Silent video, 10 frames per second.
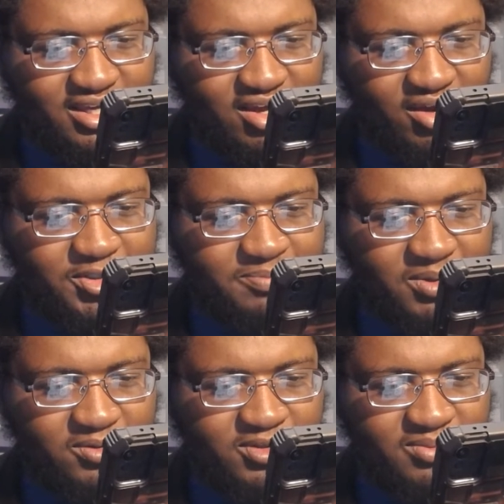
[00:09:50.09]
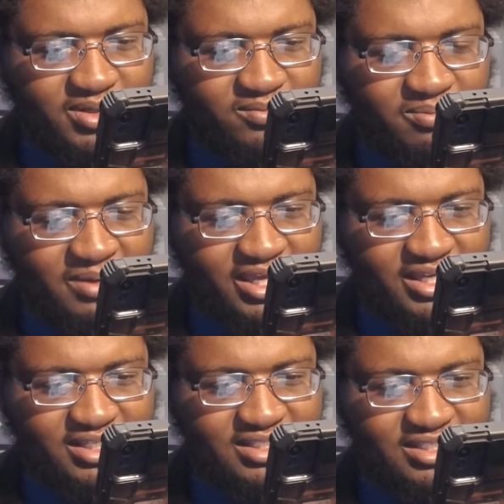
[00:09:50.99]
Our spokesman will
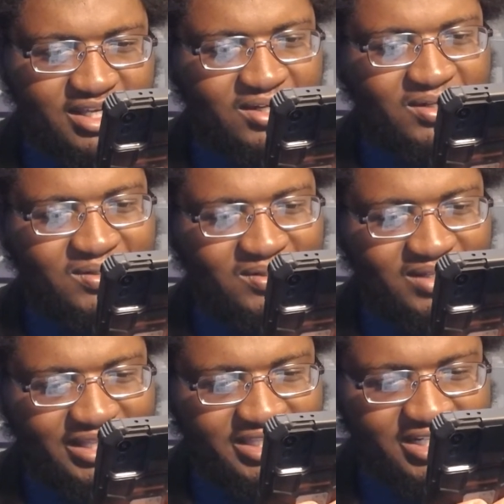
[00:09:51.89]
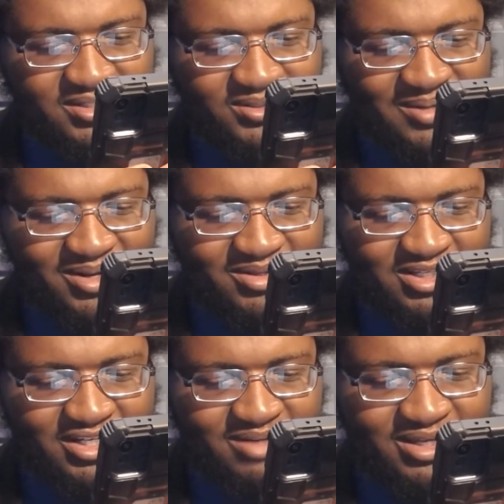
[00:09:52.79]
pass. Oh, I thought this whole time they were
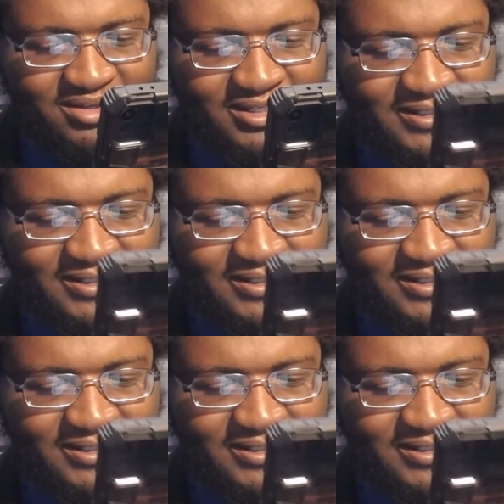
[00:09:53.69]
talking about